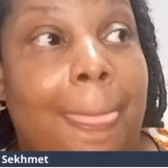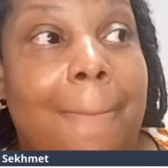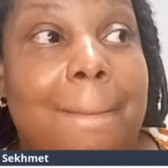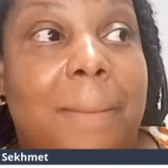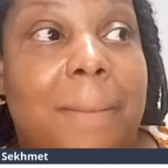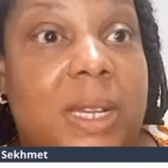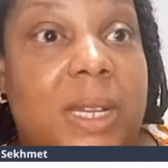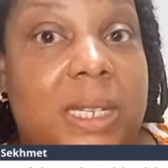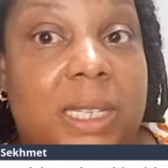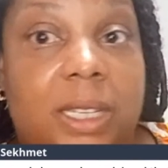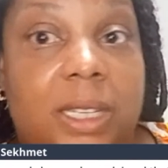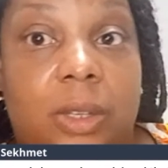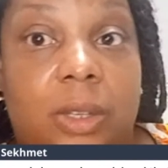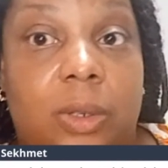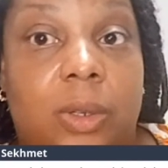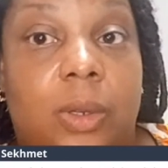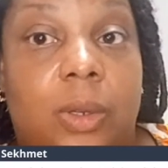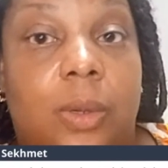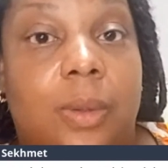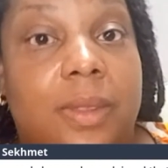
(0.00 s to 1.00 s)
But,
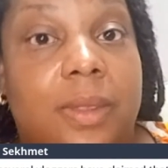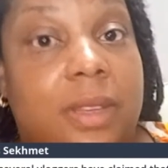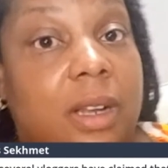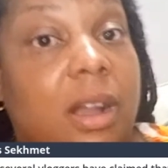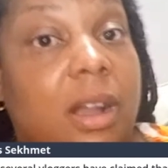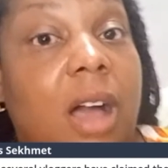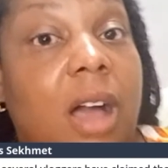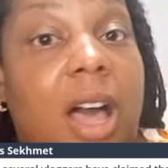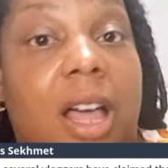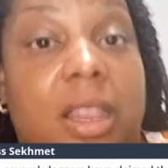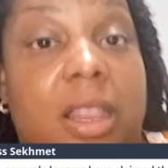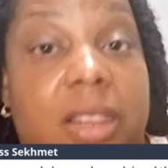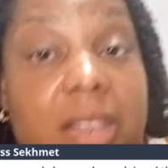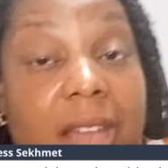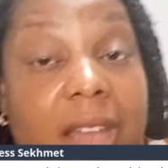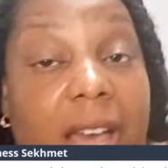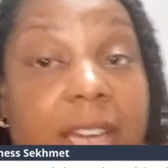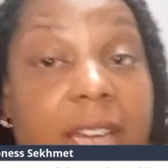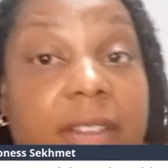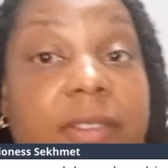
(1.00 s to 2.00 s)
there are a
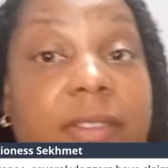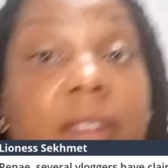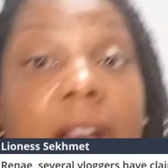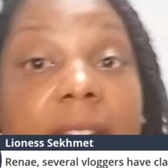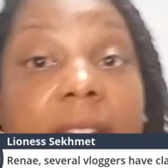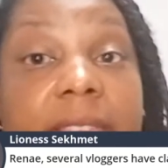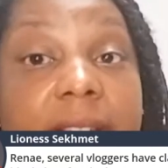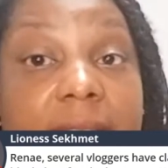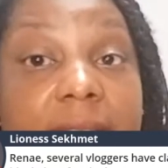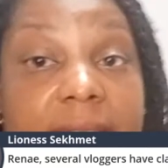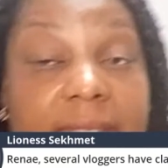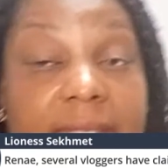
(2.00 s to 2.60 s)
lot of other